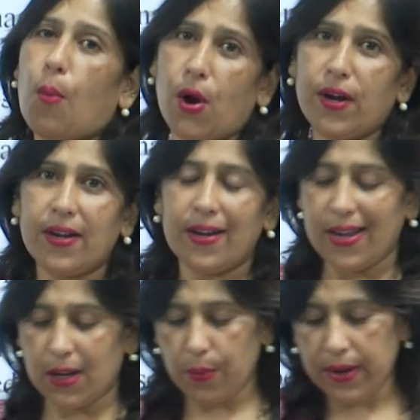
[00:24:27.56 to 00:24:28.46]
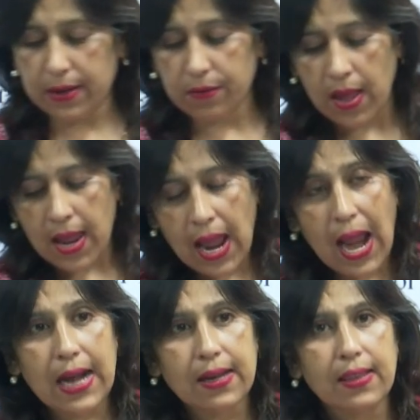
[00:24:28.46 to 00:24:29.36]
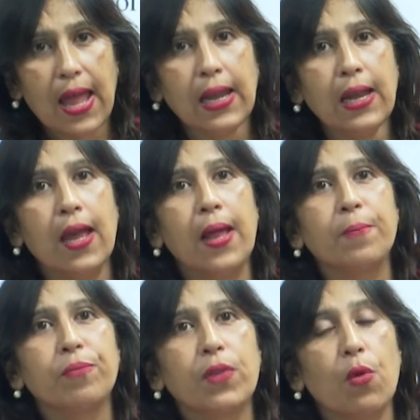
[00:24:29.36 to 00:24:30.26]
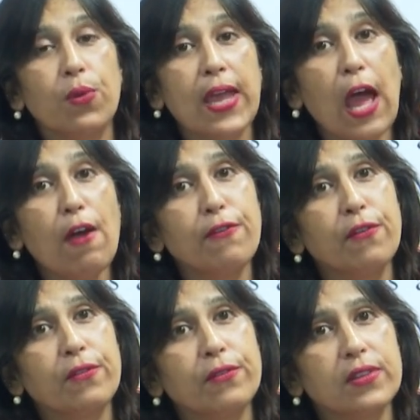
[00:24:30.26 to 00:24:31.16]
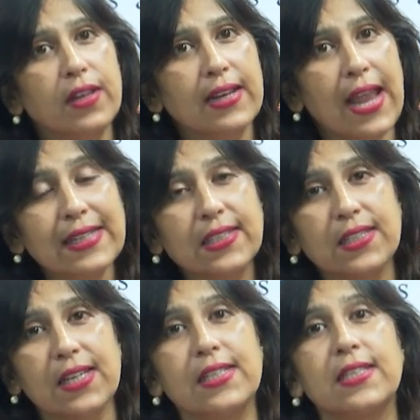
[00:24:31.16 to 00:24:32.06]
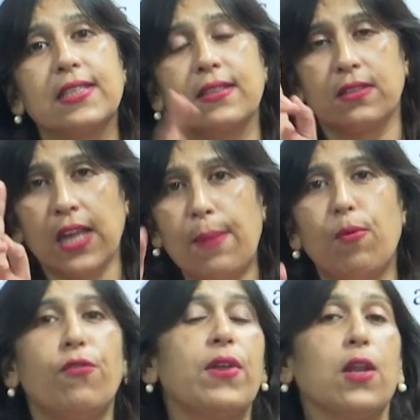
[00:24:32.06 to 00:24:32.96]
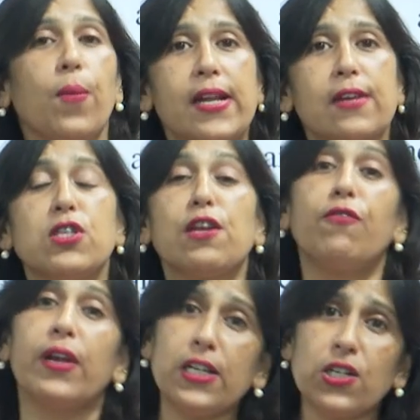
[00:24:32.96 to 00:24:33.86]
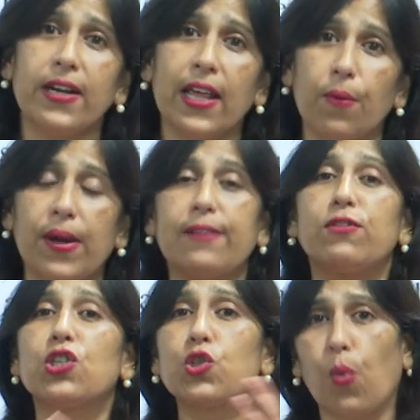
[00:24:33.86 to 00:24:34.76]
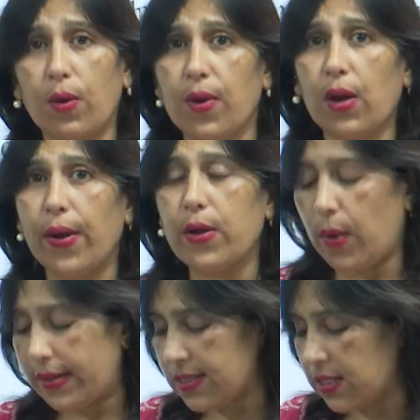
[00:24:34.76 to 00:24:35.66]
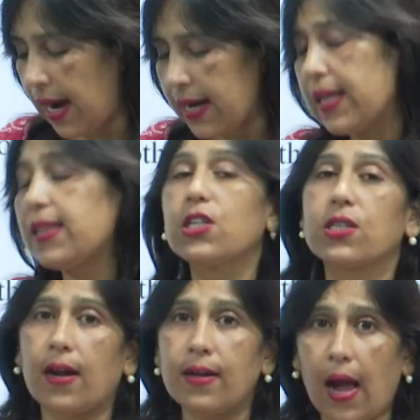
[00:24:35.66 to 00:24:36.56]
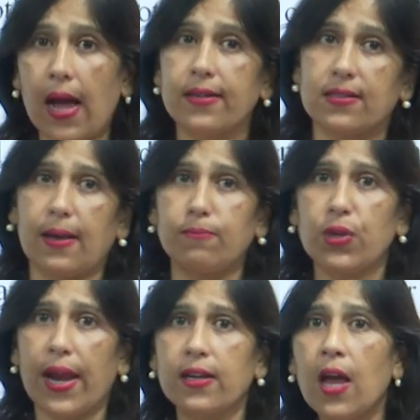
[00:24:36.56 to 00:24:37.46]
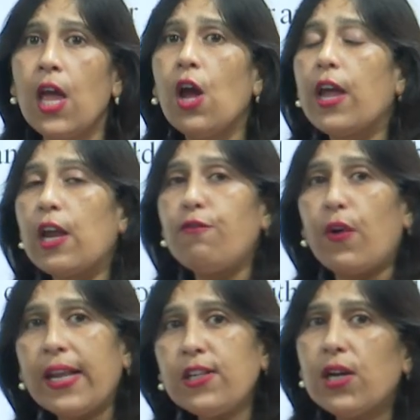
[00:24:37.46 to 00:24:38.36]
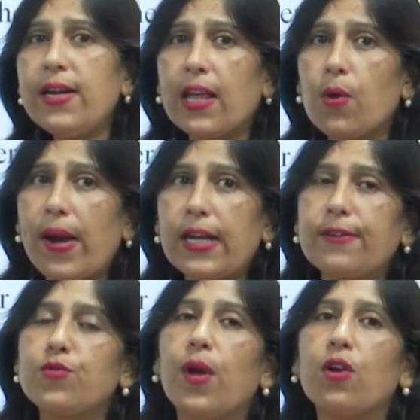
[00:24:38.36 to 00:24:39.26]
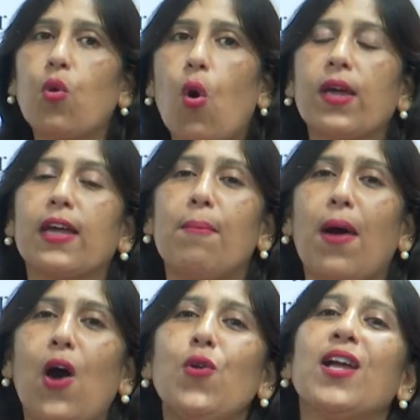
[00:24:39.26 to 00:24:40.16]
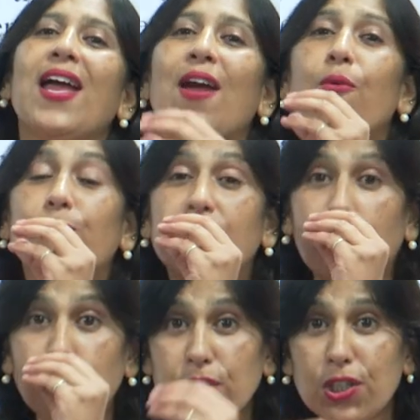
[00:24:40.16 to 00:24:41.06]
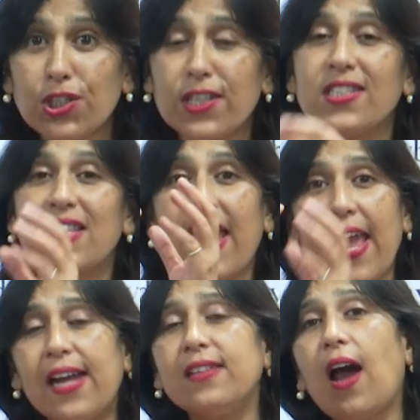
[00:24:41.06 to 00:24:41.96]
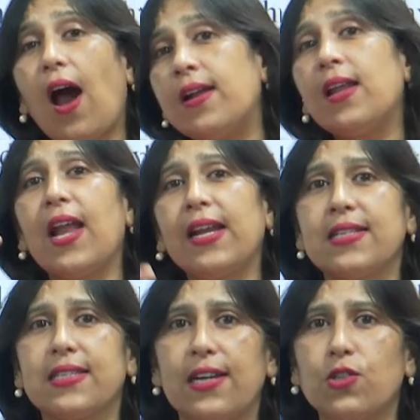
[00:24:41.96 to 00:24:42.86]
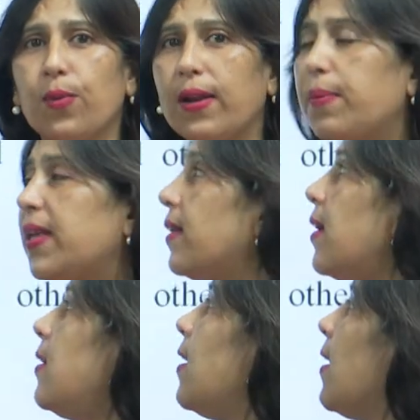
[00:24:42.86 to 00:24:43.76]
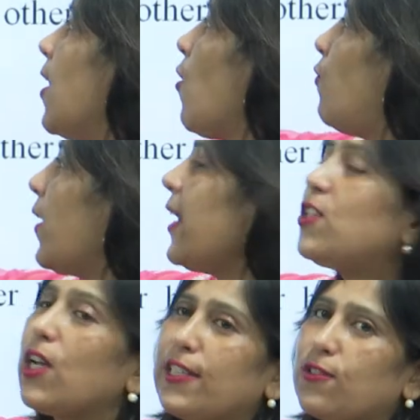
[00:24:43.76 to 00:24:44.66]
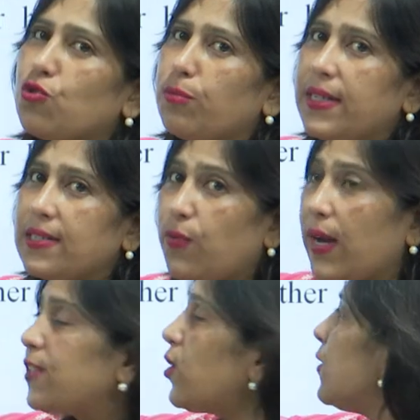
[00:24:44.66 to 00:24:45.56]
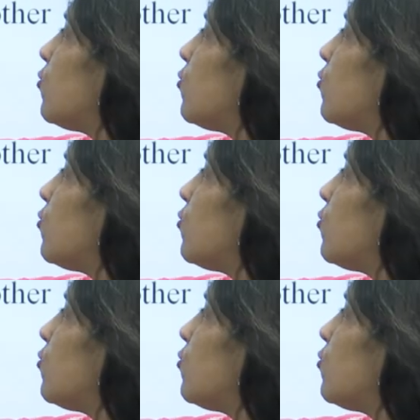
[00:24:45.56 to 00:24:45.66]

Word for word: commodity derivative. And then we have the next is type of derivative is a financial derivative. This is what we are going to understand in this entire subject. In financial derivatives, we are talking about the positions. The here the underlying assets will be the financial instruments. Financial